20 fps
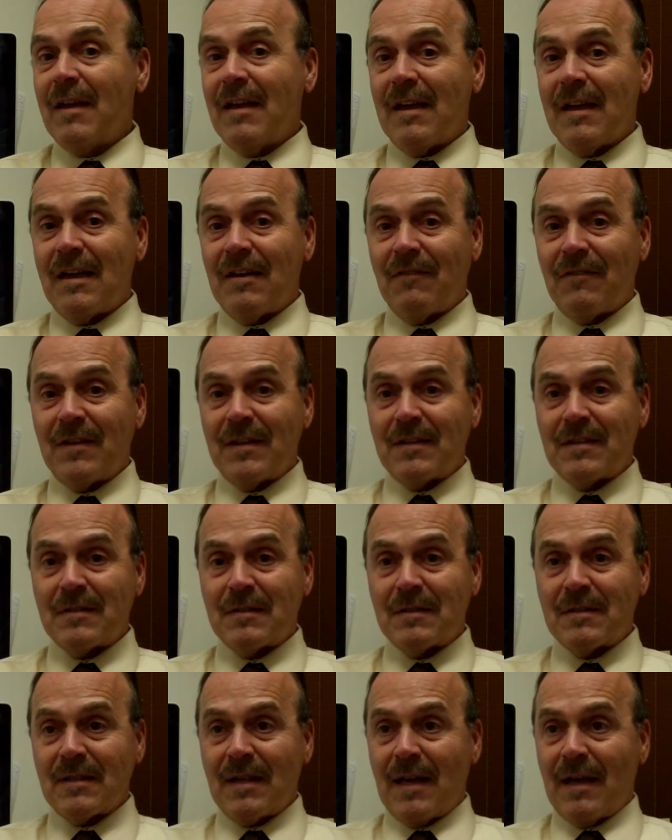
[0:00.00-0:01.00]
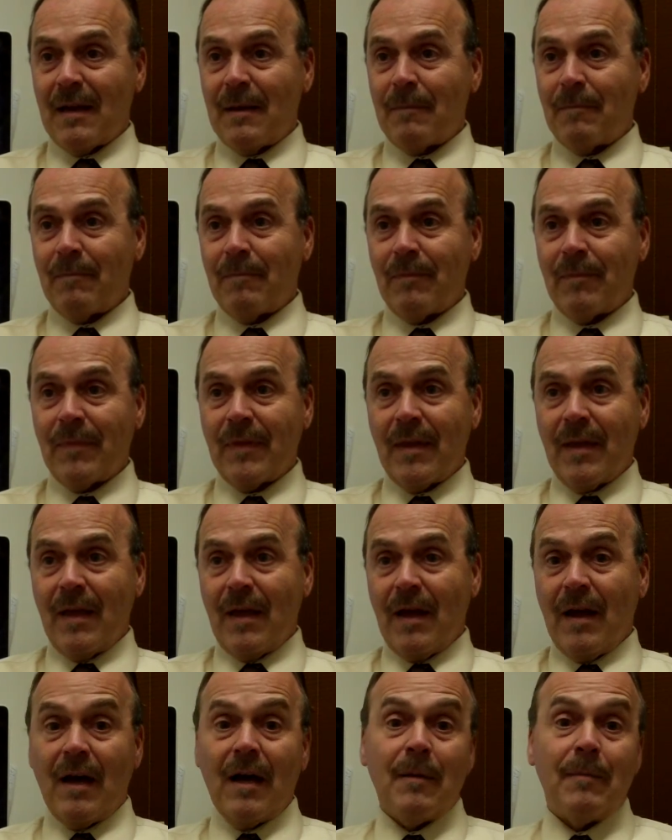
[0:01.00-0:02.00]
if it's
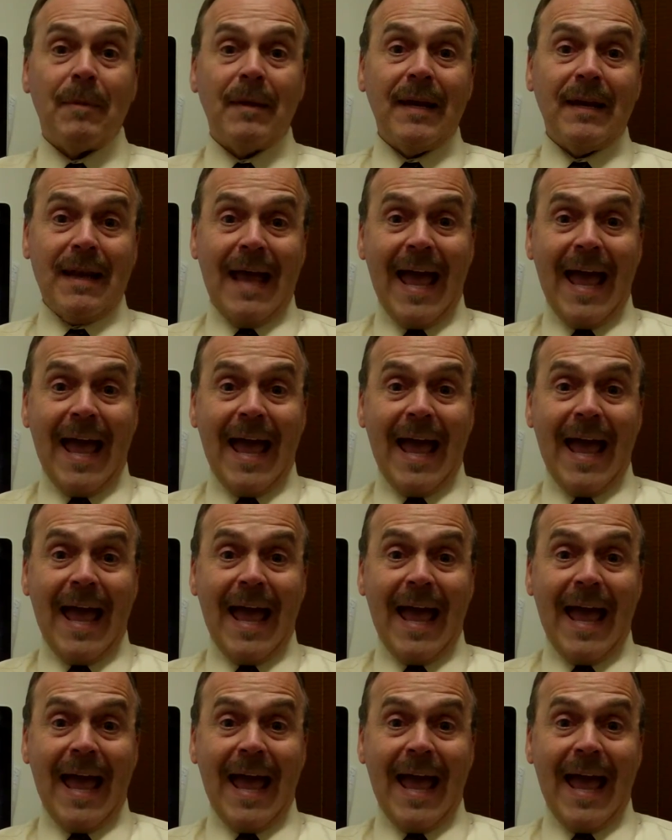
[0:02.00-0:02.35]
been